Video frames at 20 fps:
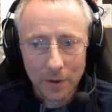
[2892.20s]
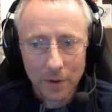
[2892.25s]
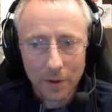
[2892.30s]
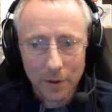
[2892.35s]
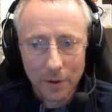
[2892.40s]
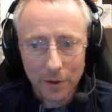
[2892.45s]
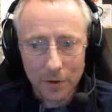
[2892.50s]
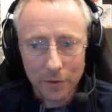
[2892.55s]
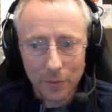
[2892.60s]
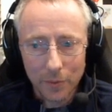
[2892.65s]

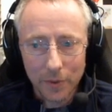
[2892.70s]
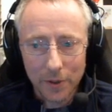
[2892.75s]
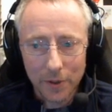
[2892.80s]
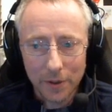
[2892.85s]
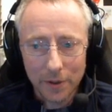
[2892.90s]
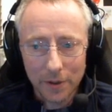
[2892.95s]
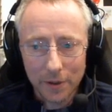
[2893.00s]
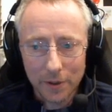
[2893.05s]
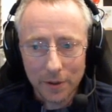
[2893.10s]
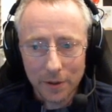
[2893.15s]
Because
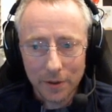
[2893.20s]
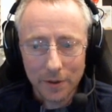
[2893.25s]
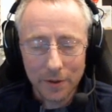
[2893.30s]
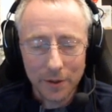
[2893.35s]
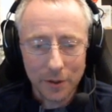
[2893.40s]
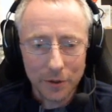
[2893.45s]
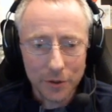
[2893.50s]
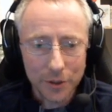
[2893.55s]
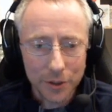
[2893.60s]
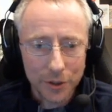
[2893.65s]
with
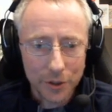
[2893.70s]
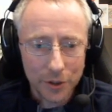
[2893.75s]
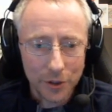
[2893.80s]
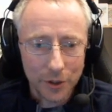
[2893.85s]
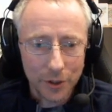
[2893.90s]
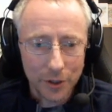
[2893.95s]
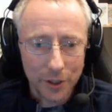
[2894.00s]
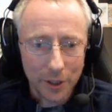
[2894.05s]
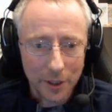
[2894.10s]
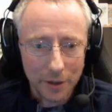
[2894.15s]
Cerro
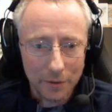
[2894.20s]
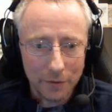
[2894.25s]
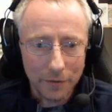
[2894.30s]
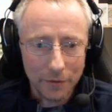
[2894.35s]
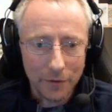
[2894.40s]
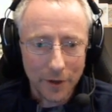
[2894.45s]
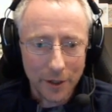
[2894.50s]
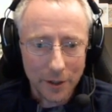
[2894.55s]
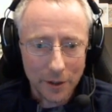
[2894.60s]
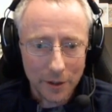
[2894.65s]
Centurion, they can
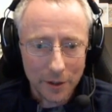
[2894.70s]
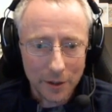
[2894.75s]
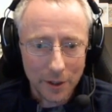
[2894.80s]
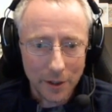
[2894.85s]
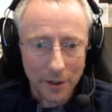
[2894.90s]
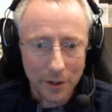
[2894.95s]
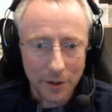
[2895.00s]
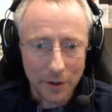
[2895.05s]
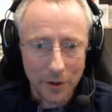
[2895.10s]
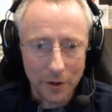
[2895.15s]
fight a
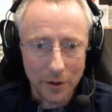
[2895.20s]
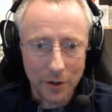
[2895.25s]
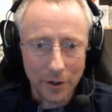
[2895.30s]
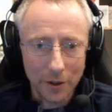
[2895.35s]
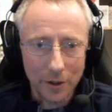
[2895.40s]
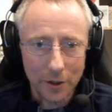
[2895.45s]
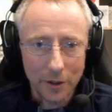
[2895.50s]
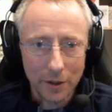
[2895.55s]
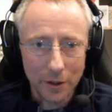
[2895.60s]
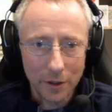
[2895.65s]
Titan
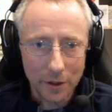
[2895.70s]
Guardian,